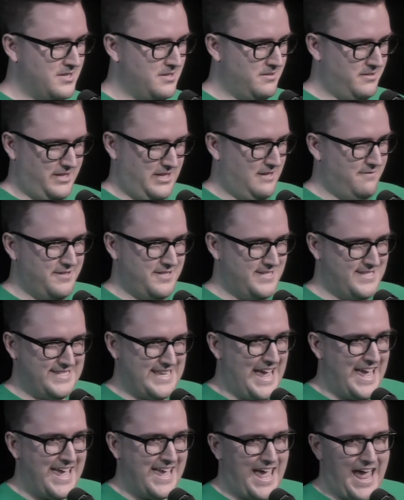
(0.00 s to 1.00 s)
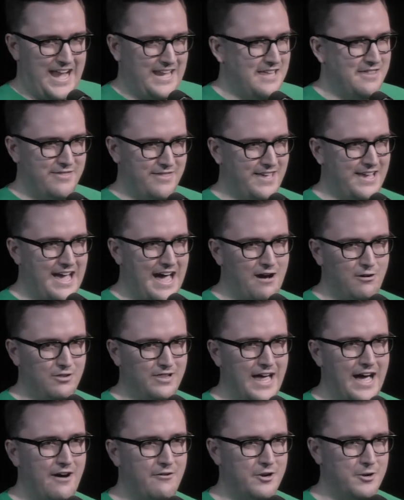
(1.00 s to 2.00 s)
even saying anything out
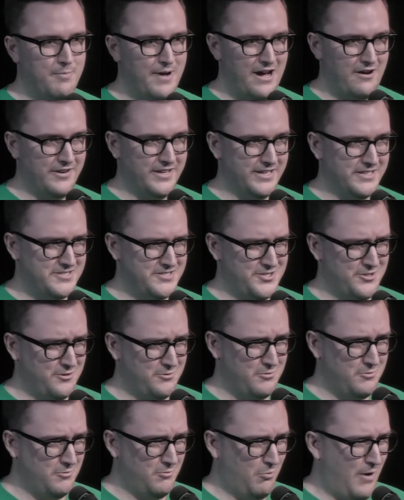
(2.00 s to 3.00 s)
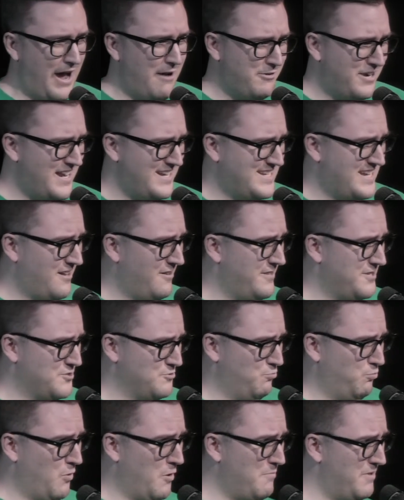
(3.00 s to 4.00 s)
loud about it. So why would I tell this
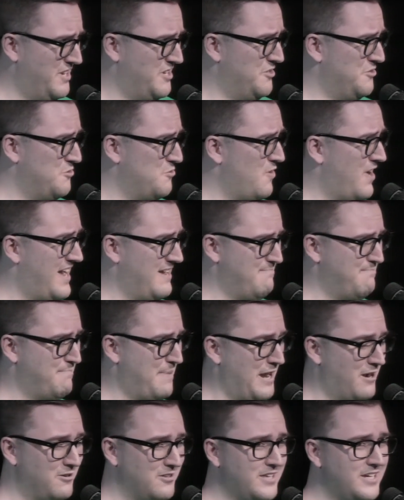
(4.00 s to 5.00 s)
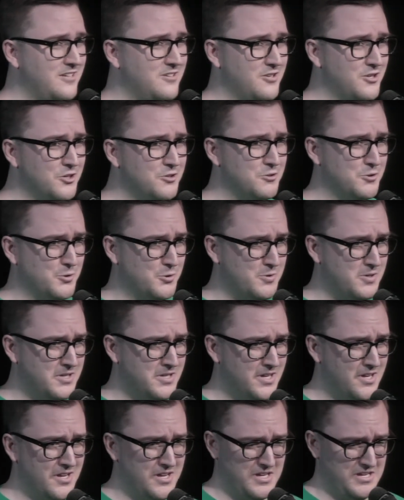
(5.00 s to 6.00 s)
woman who I barely knew
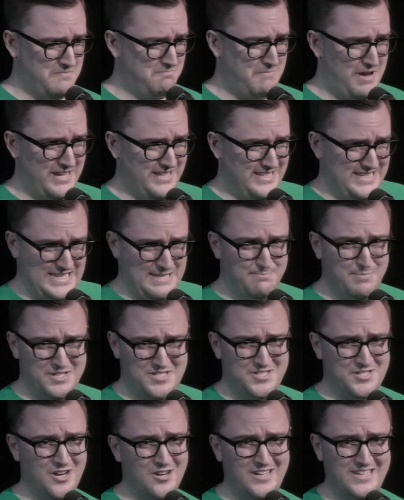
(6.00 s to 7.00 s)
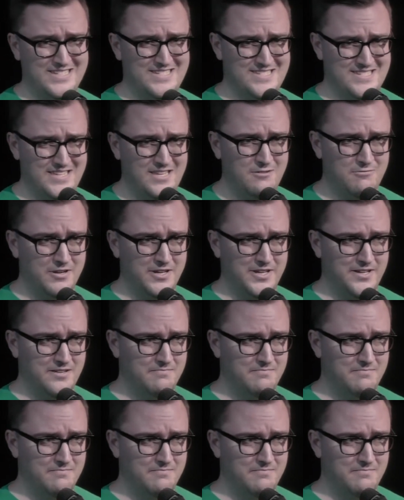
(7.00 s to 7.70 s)
my deepest, darkest secret?